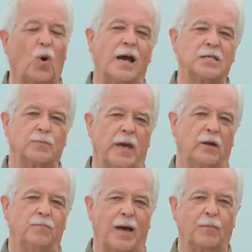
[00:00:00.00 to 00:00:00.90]
wise men
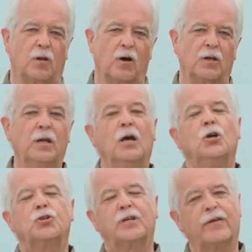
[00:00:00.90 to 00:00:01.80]
of Babylon,
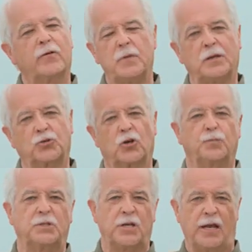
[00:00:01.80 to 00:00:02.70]
to give him the
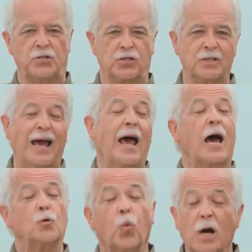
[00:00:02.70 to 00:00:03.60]
interpretation.
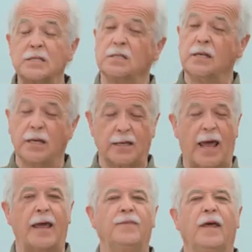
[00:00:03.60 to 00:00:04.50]
And once and
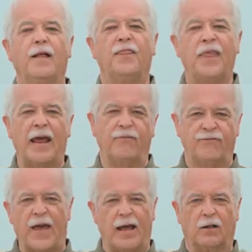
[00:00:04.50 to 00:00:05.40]
again, they
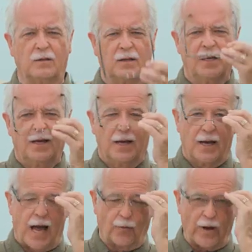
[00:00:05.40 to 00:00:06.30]
fail.
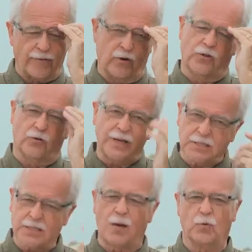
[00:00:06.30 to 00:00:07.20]
However, there is
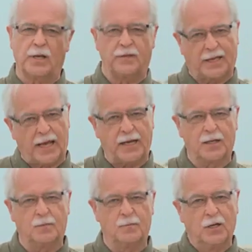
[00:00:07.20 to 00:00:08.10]
someone in the
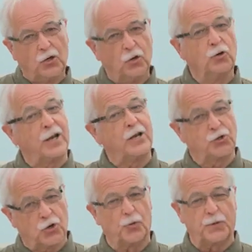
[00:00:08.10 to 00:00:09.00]
kingdom who can
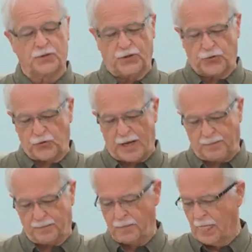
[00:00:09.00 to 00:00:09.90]
interpret the
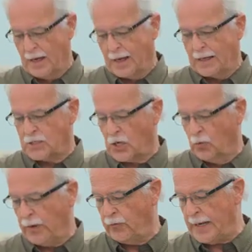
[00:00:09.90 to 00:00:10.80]
dream. And so
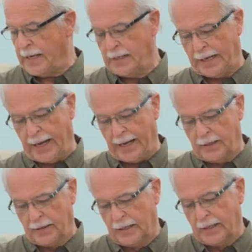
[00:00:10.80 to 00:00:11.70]
we read
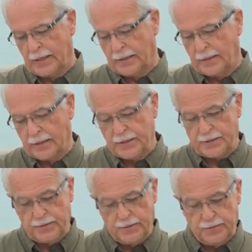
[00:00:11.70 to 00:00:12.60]
in
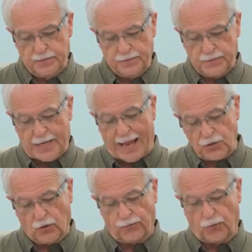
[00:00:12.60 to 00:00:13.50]
Daniel